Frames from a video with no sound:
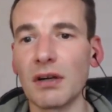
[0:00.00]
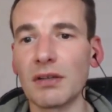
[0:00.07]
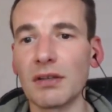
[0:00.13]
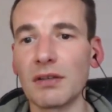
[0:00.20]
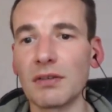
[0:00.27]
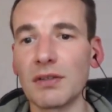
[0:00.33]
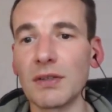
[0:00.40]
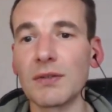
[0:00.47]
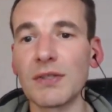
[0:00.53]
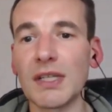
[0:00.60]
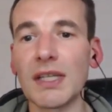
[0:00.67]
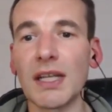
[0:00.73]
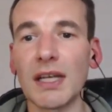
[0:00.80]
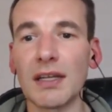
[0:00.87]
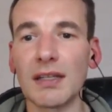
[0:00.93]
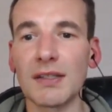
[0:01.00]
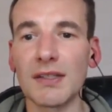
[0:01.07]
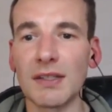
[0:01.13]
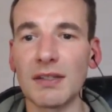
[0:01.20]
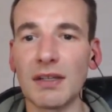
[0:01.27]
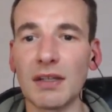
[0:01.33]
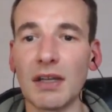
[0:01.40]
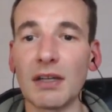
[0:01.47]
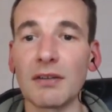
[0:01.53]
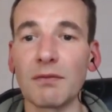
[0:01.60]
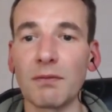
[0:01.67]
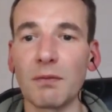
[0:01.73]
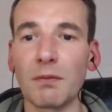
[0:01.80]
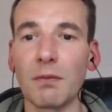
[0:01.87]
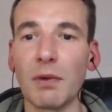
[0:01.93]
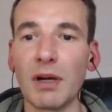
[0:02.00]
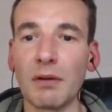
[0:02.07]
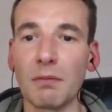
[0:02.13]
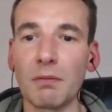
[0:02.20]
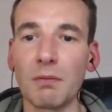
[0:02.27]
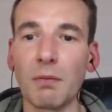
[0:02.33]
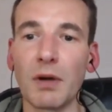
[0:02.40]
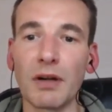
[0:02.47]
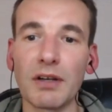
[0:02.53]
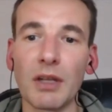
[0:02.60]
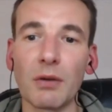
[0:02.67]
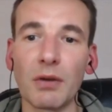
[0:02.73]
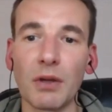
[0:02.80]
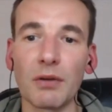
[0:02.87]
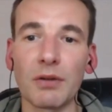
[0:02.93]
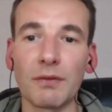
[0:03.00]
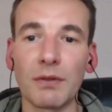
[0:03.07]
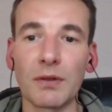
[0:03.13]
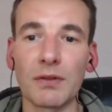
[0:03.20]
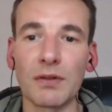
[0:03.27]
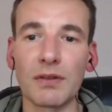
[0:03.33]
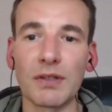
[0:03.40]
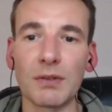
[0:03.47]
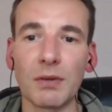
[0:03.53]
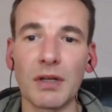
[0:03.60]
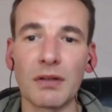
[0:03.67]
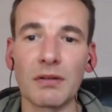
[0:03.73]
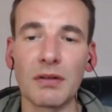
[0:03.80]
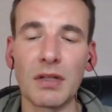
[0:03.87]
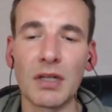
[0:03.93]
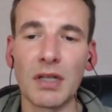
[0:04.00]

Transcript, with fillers: do you see that as kind of where where they'll go in the future as well?